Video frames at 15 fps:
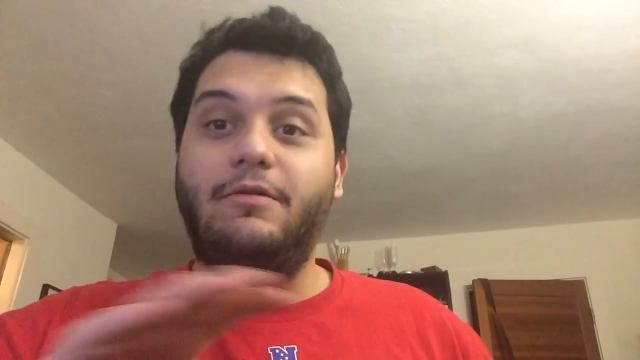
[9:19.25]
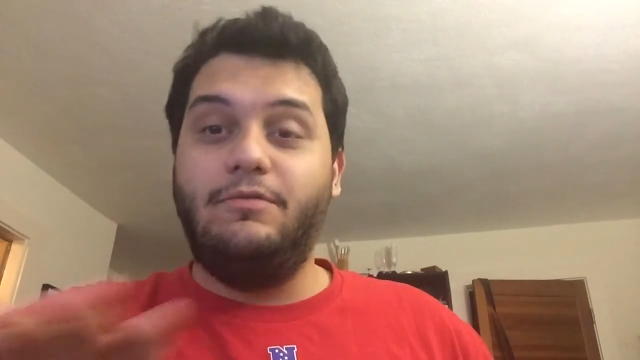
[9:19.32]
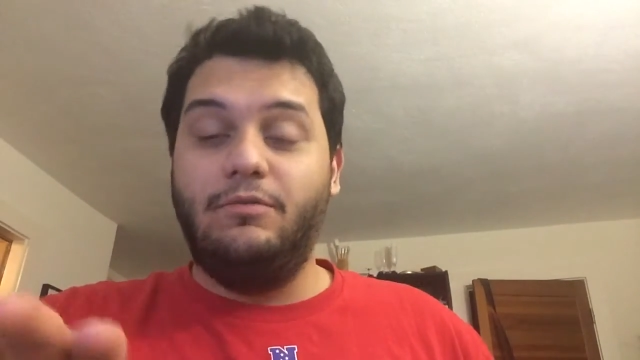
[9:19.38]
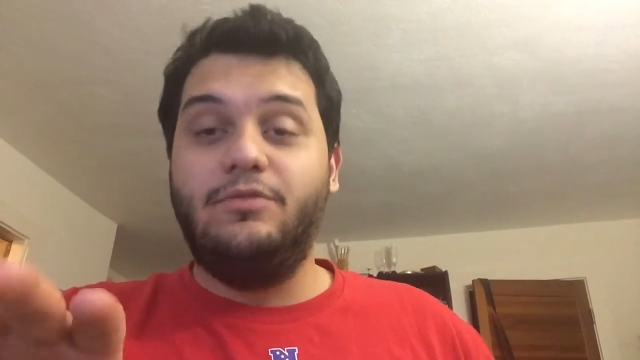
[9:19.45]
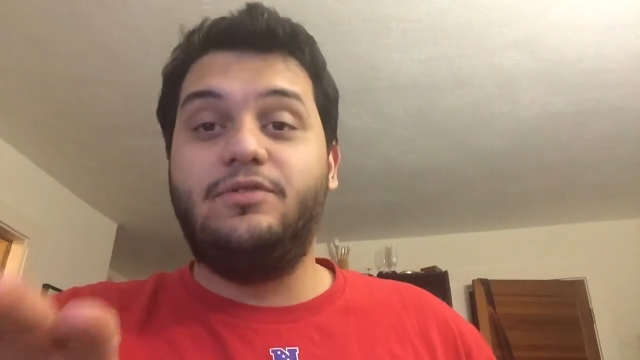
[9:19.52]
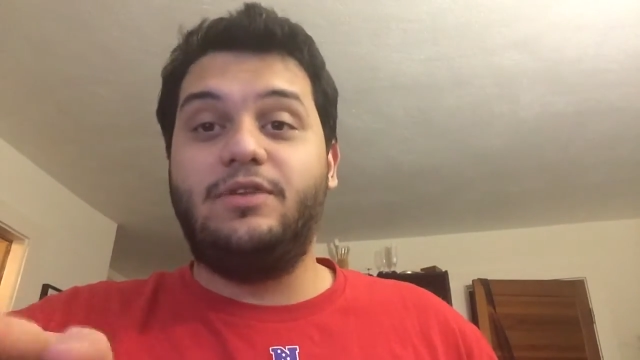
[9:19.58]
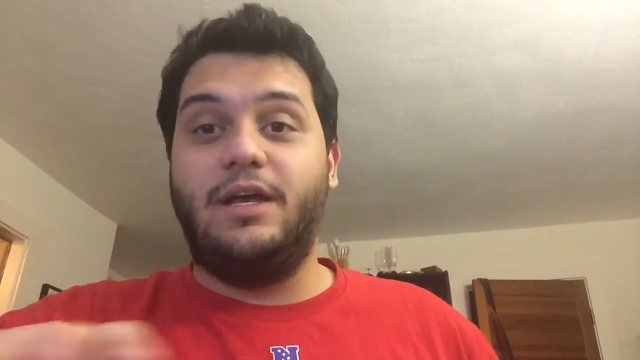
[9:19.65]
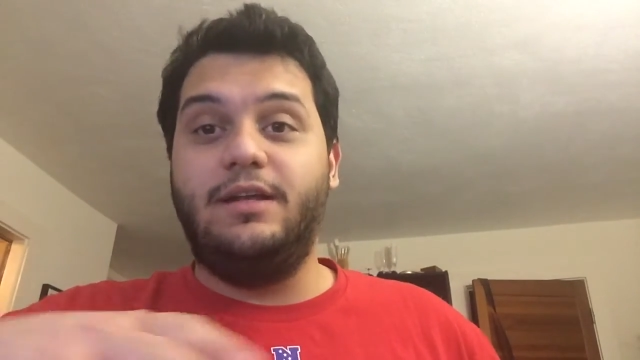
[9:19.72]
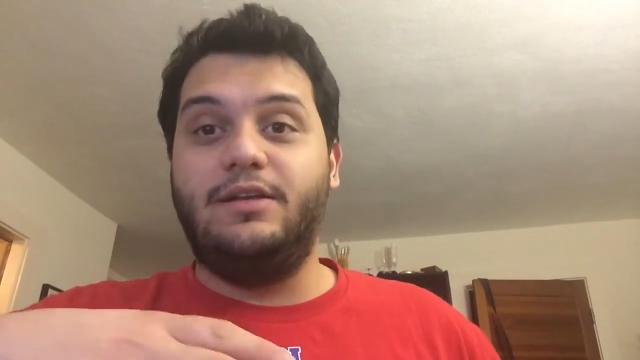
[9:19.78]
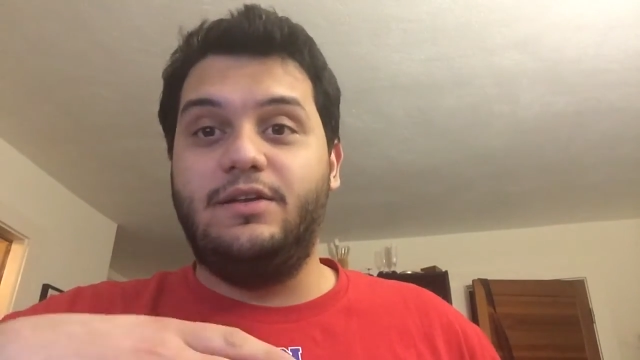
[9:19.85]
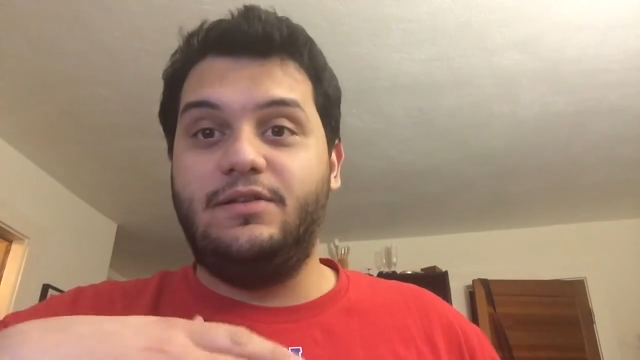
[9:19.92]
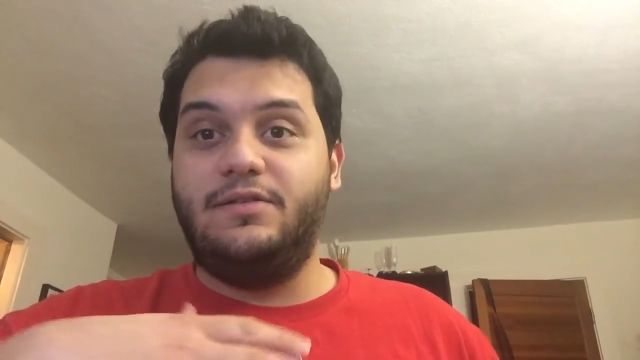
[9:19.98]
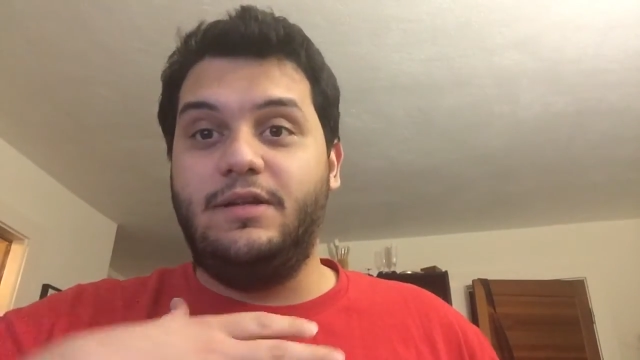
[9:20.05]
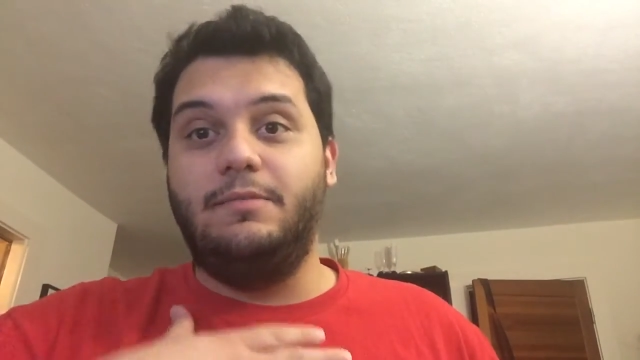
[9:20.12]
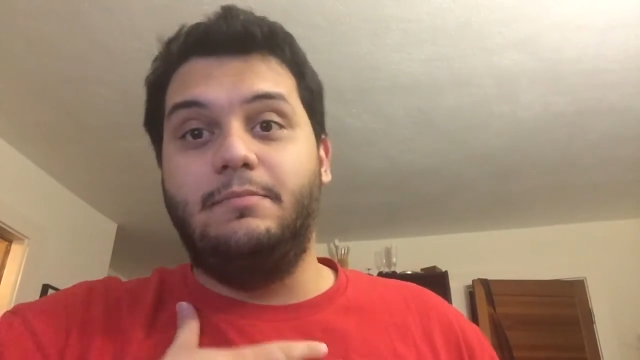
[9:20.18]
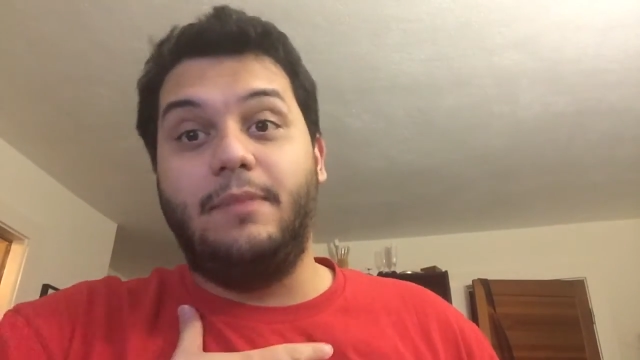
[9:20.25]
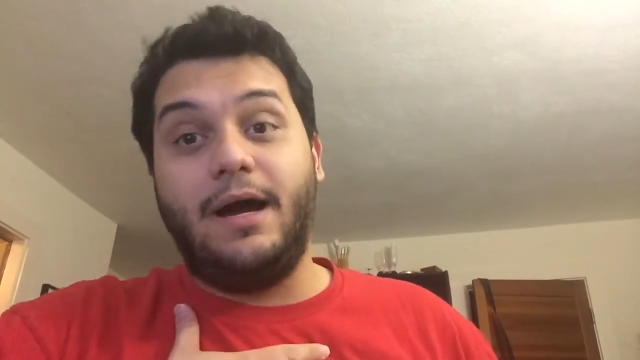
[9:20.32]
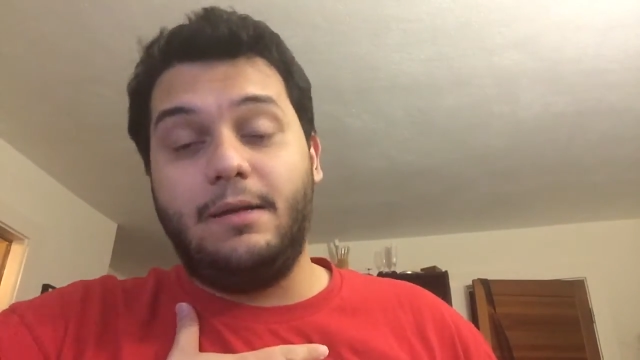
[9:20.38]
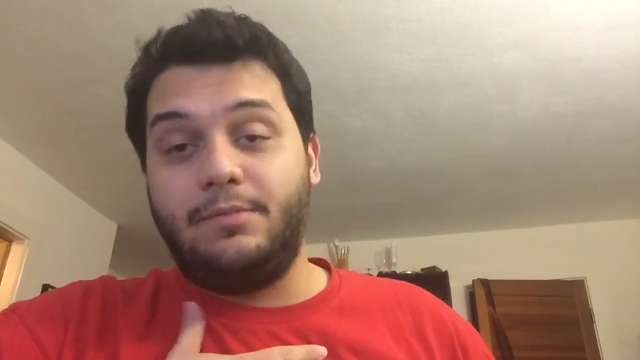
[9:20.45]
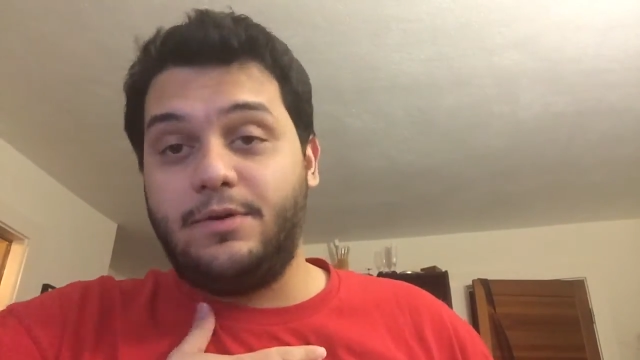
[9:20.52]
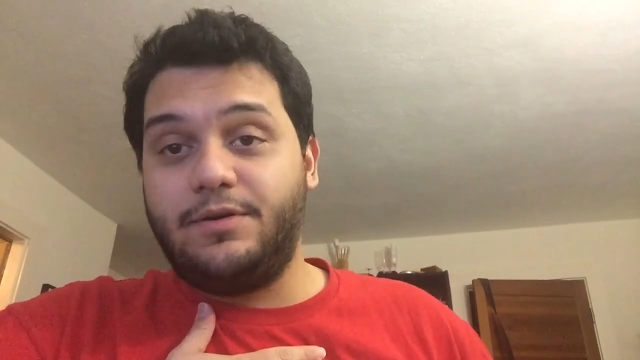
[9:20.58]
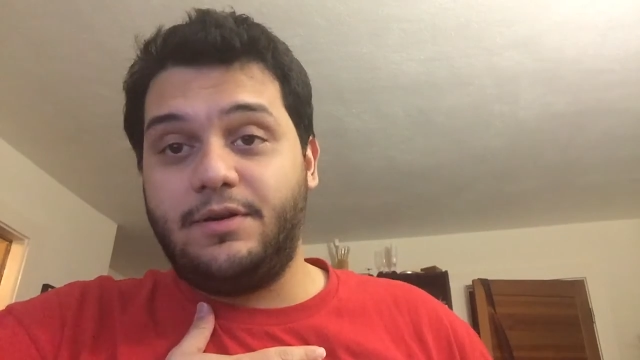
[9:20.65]
will say this in
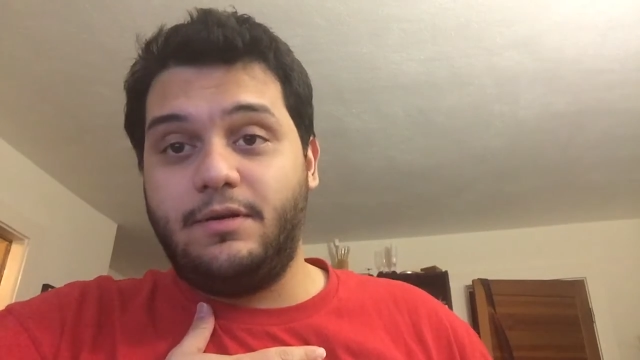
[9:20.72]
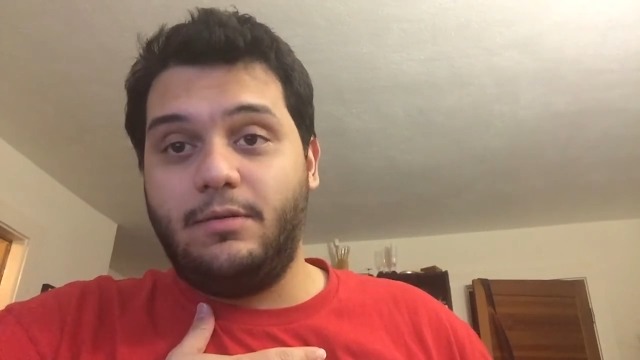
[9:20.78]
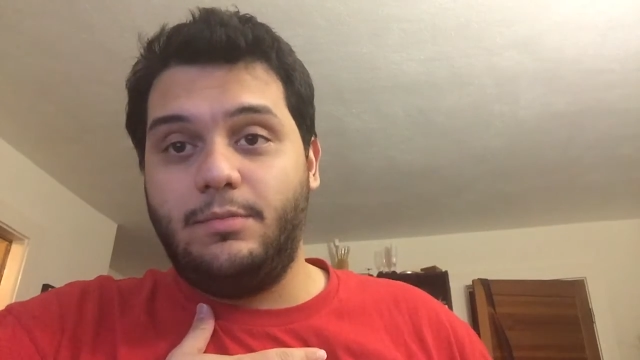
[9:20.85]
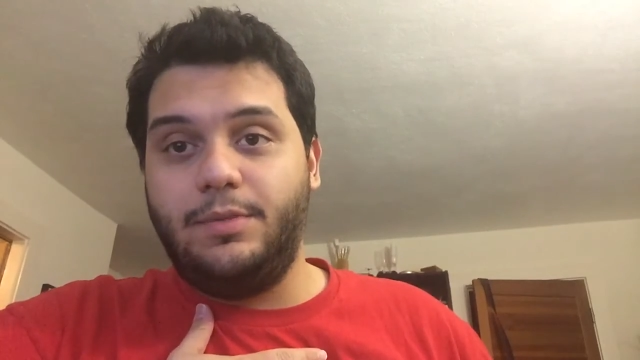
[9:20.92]
my personal